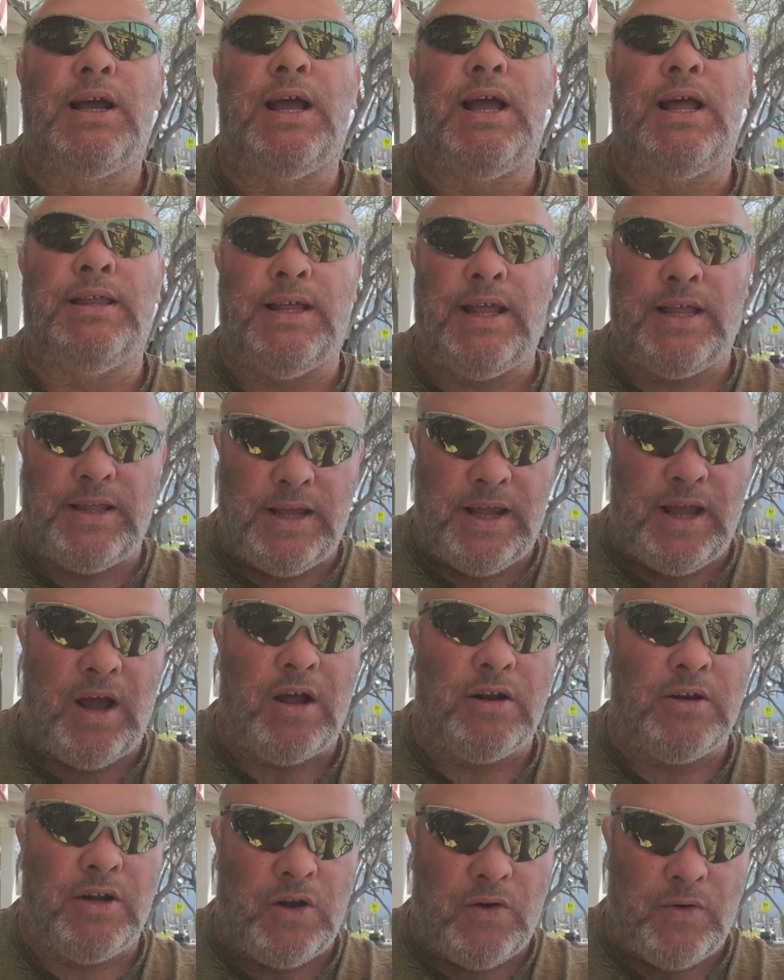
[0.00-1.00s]
and then the
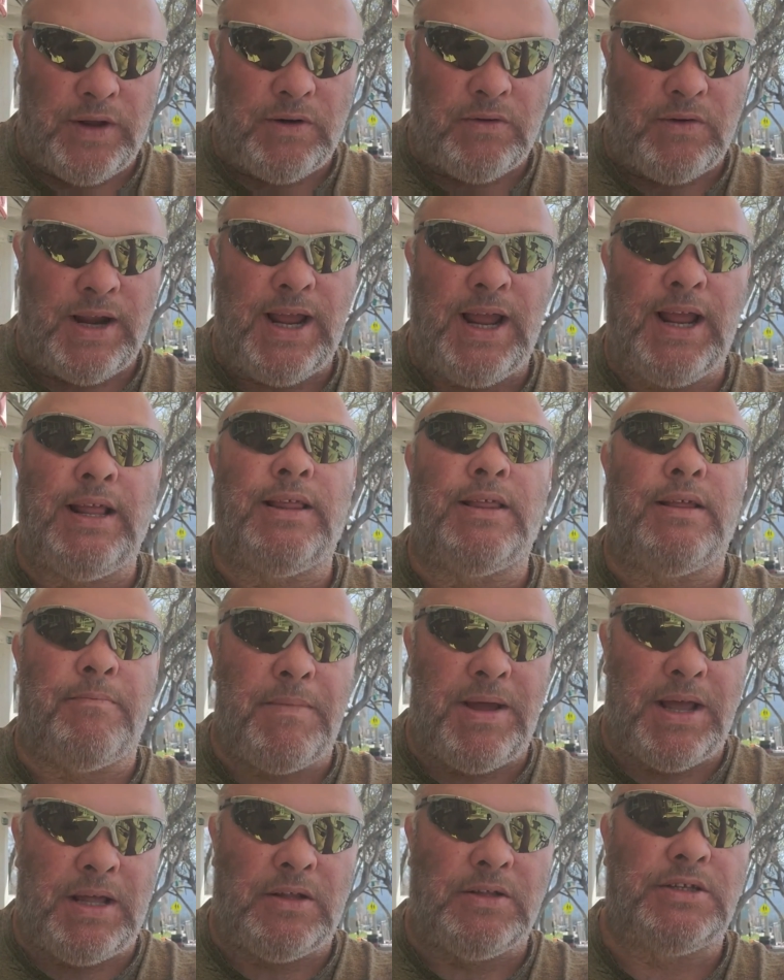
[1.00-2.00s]
ongoing rain, the
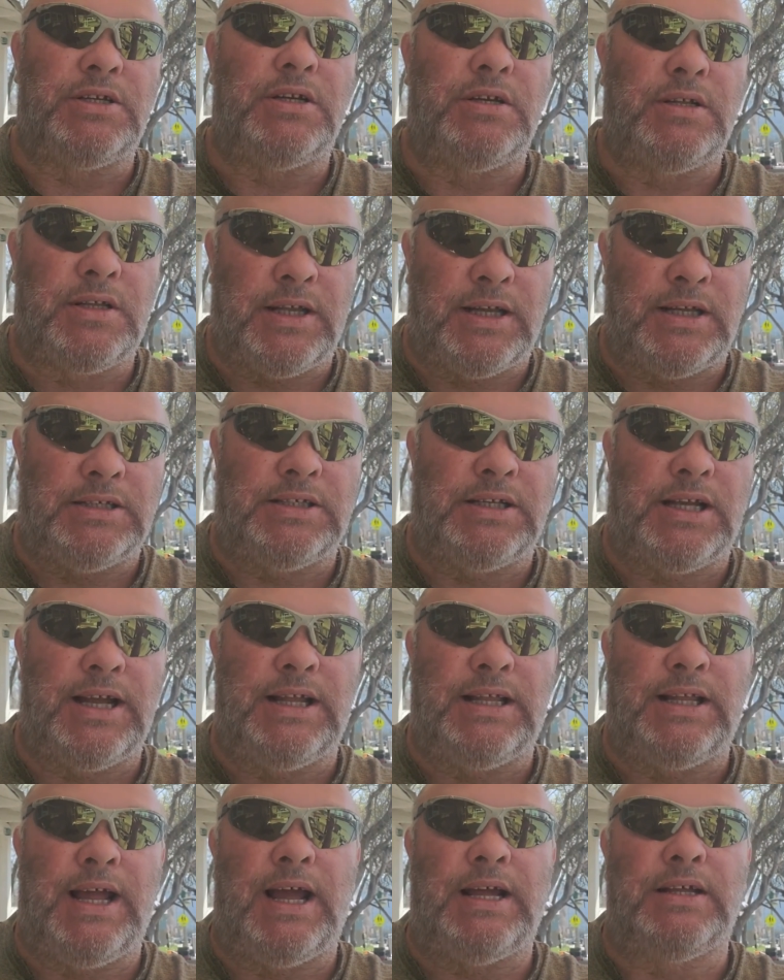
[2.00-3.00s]
melt, things
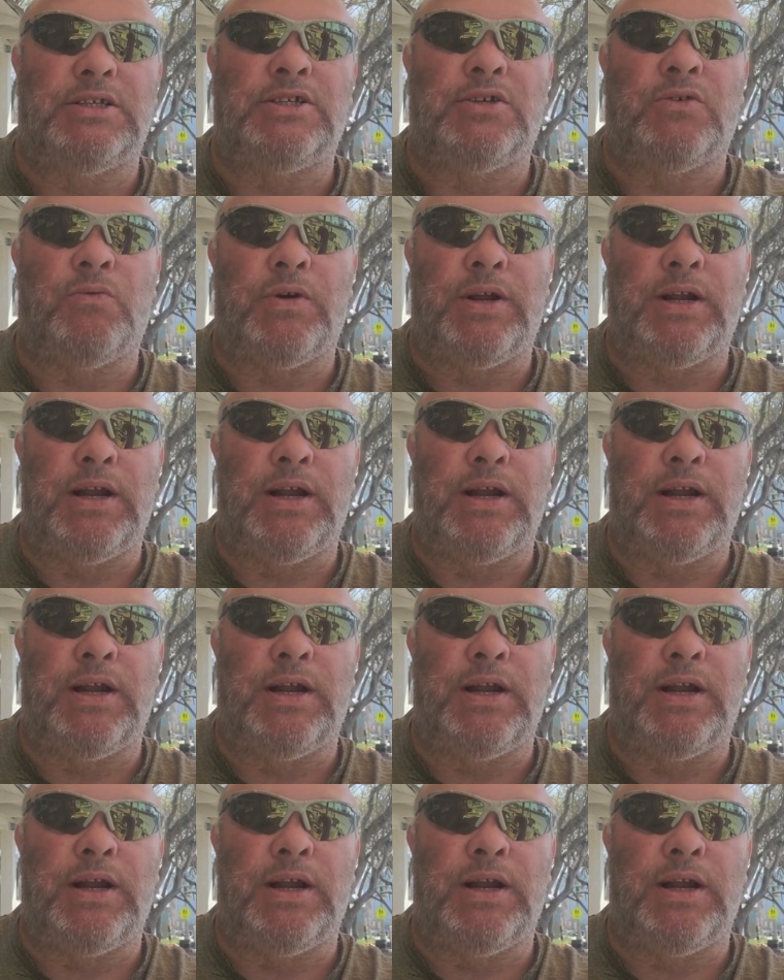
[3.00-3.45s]
like that.